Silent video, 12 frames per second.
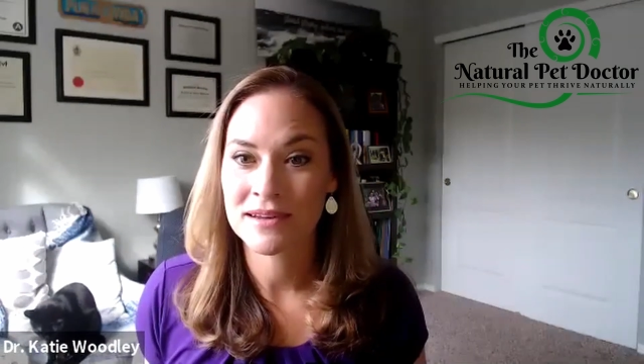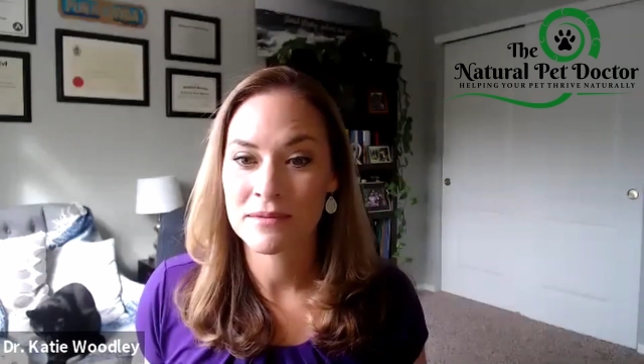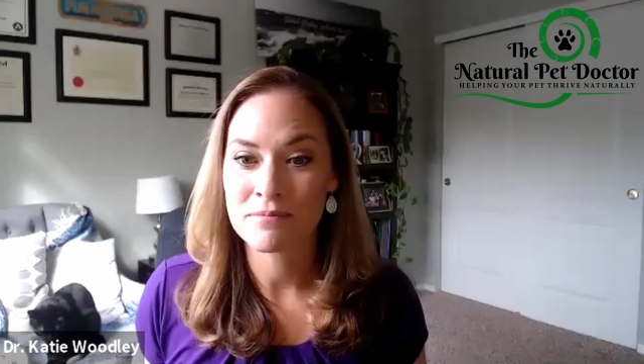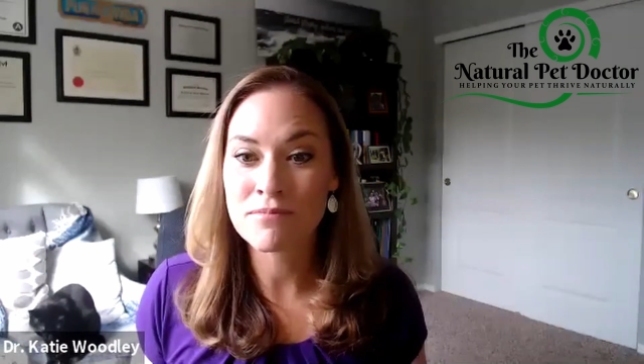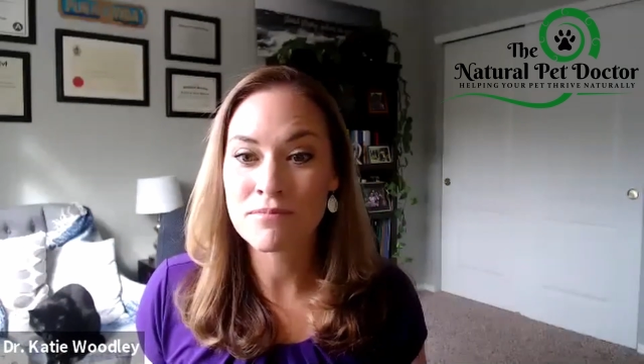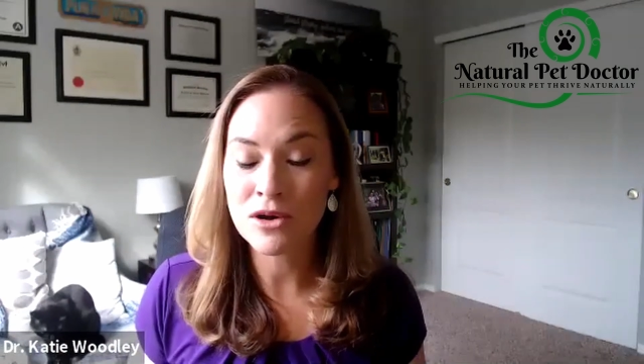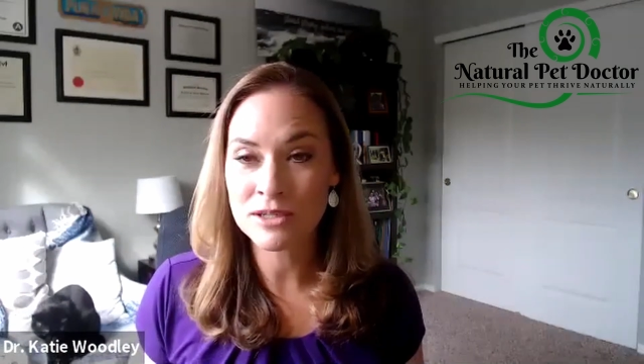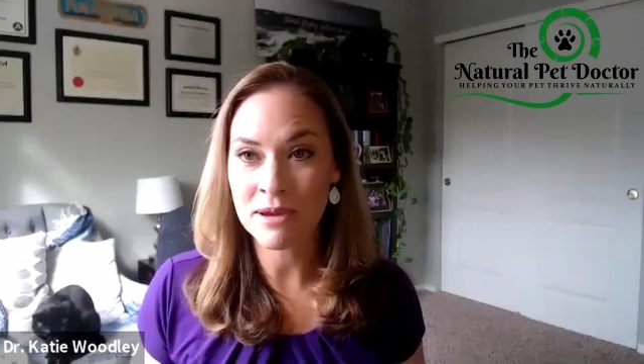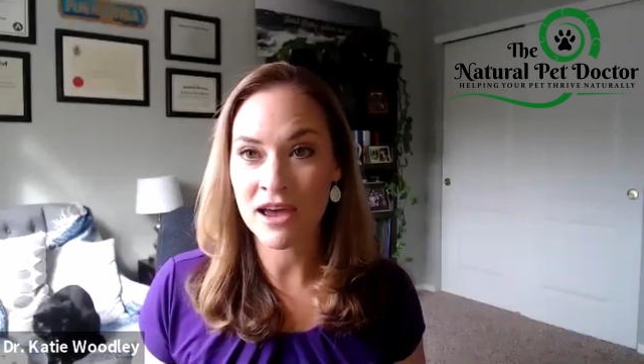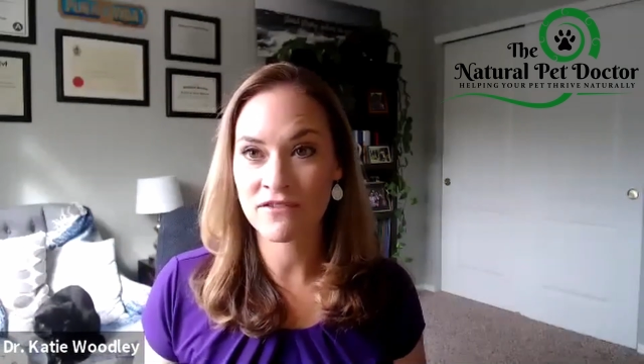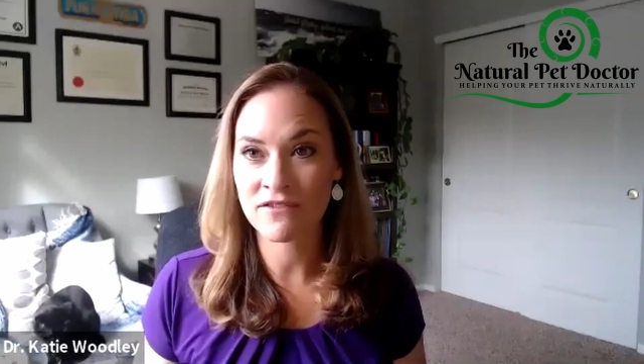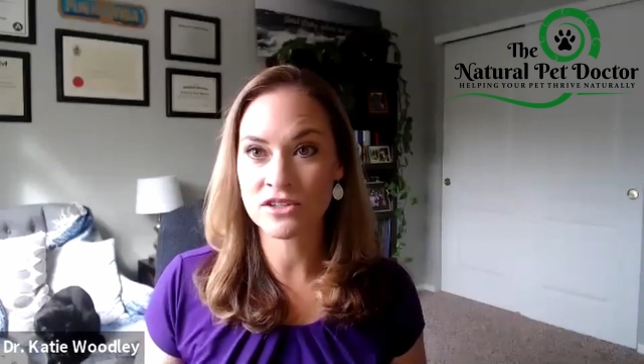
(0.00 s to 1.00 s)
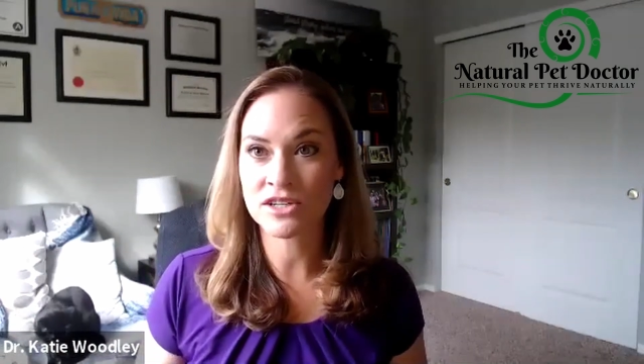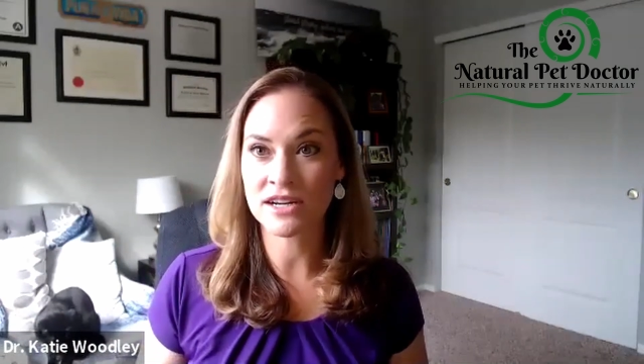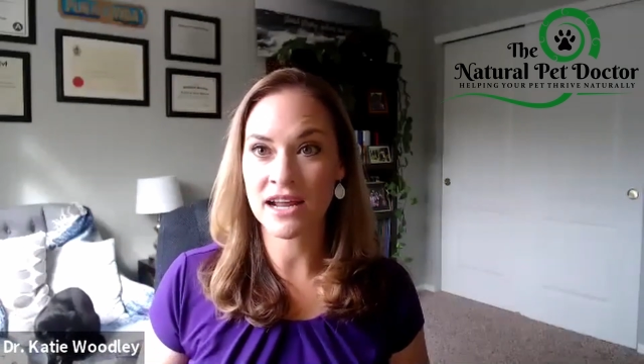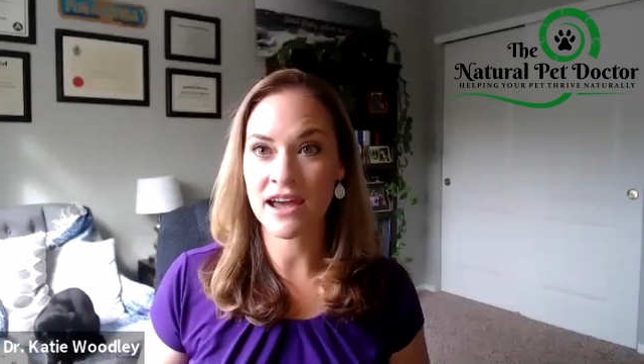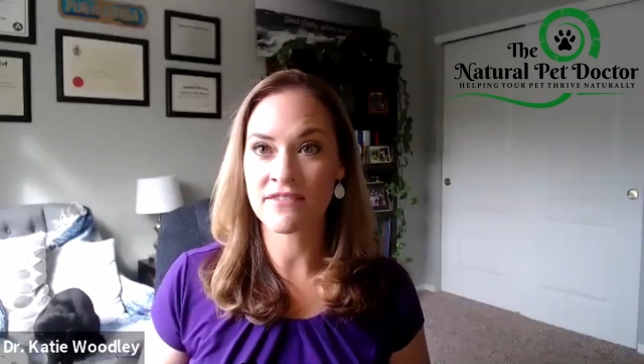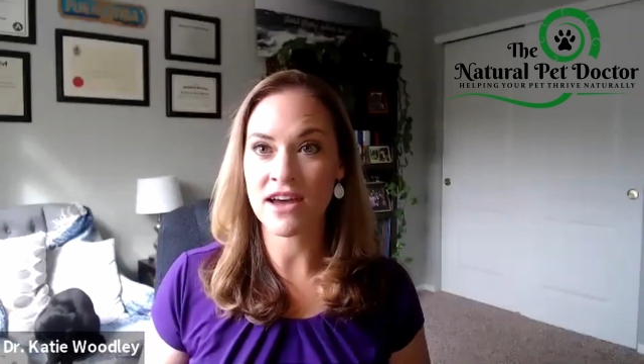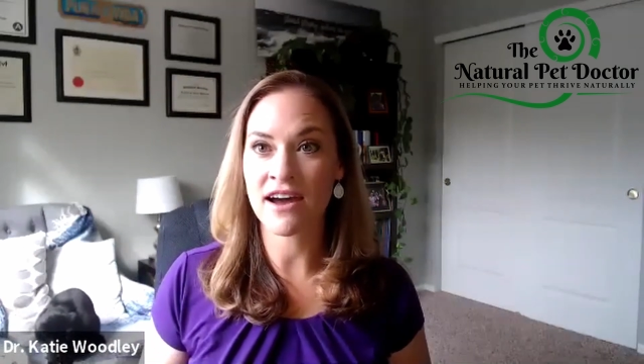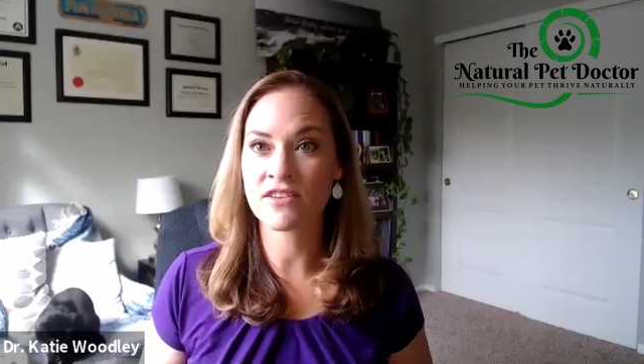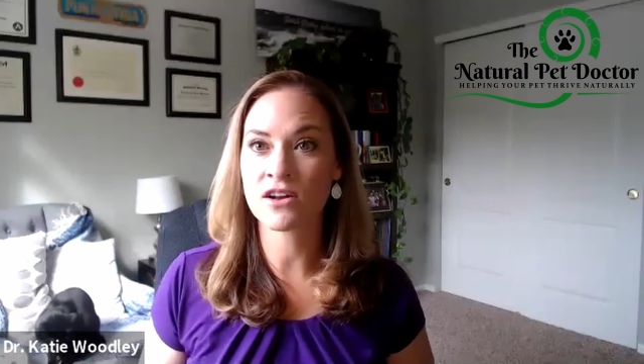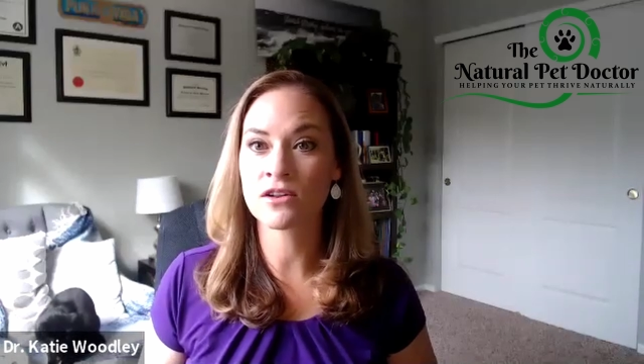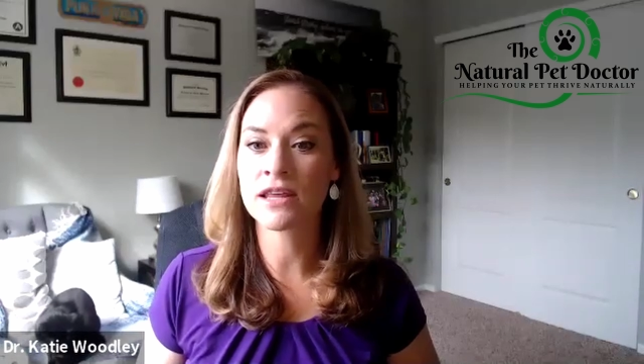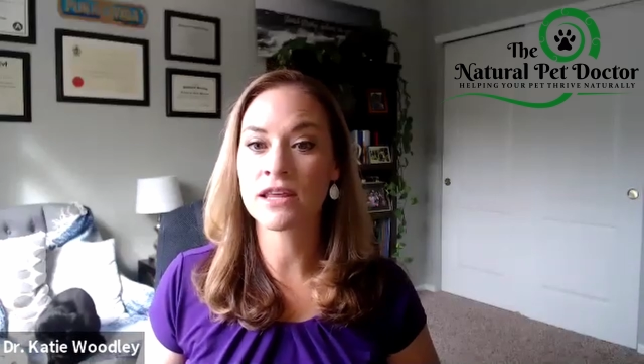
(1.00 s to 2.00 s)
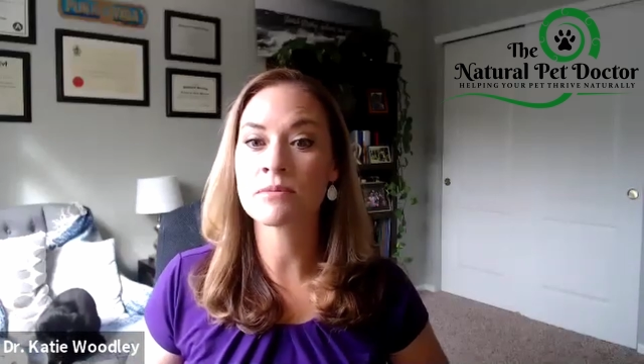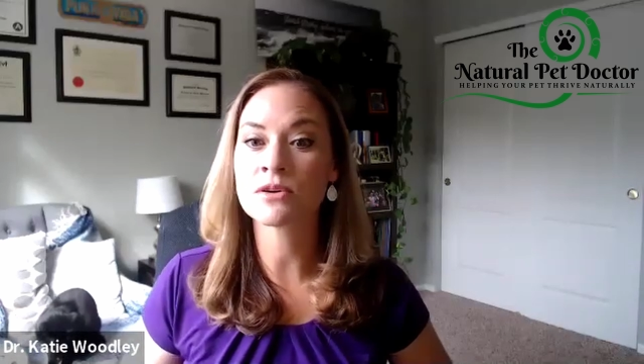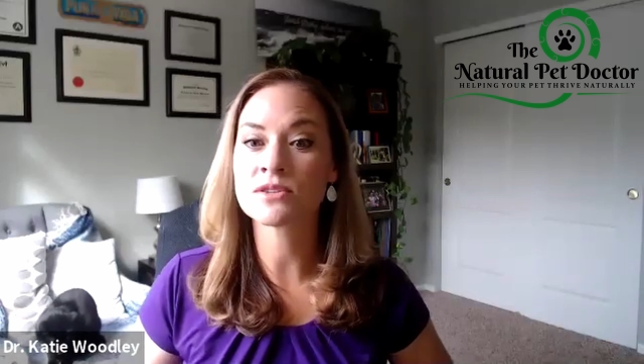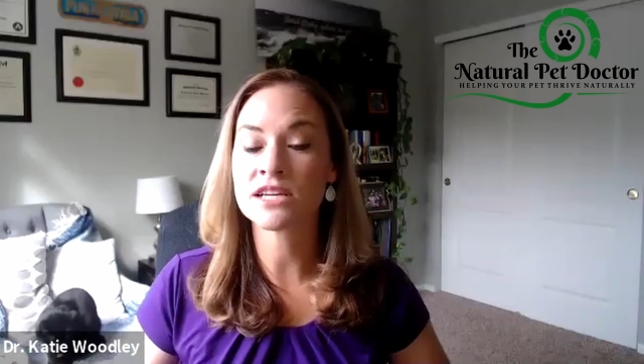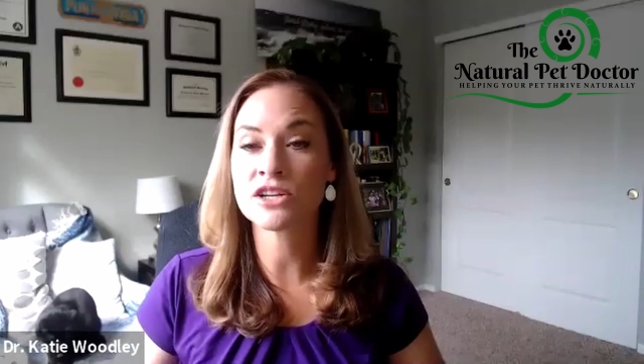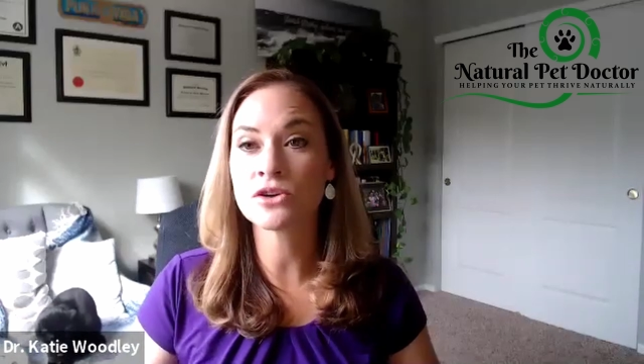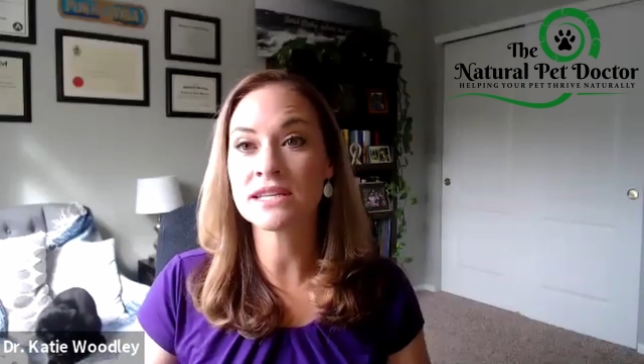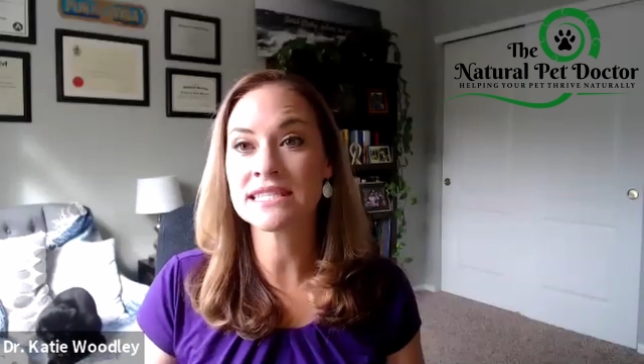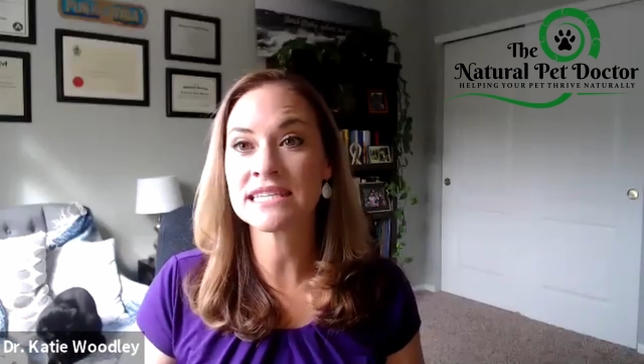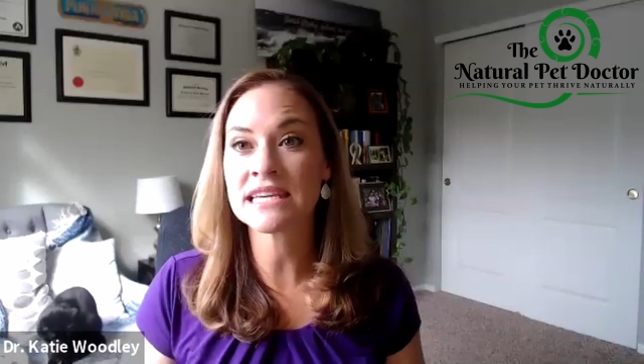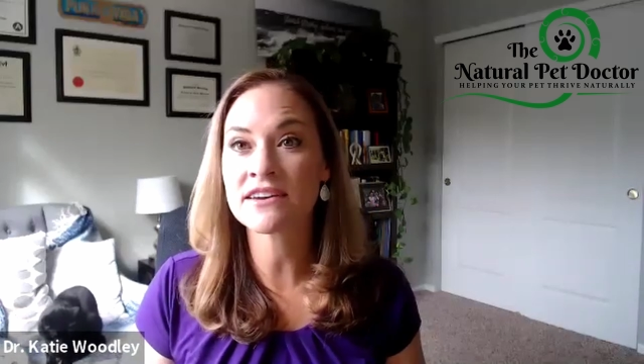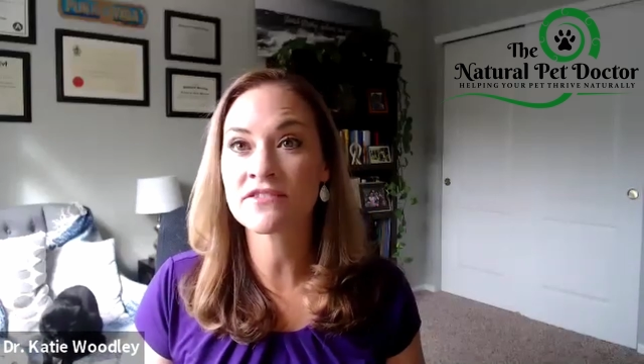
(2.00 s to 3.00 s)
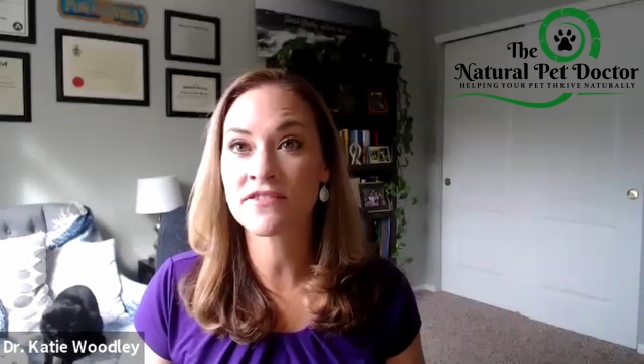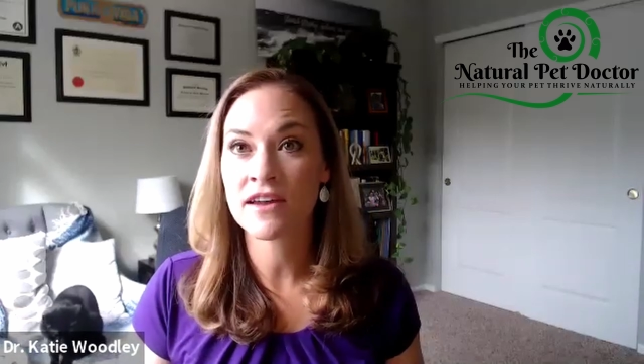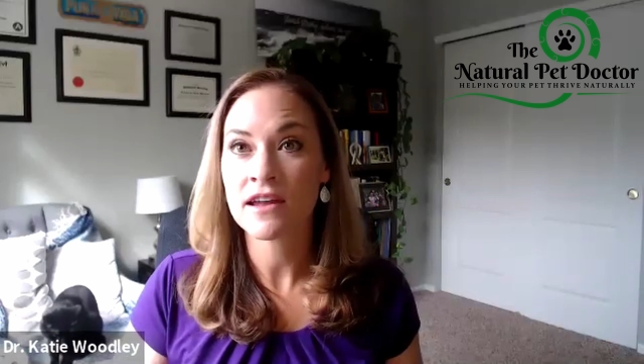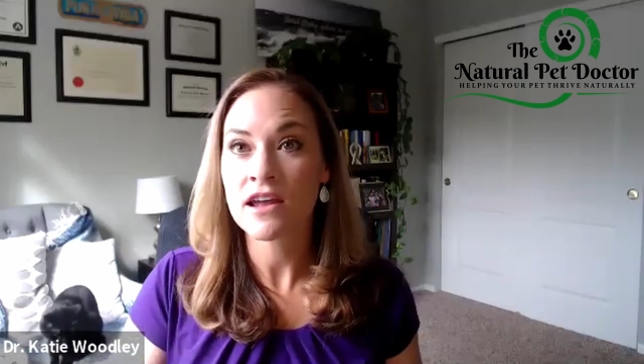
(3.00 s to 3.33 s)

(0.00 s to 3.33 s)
Most pet foods are going to have AAFCO labels, and you can see if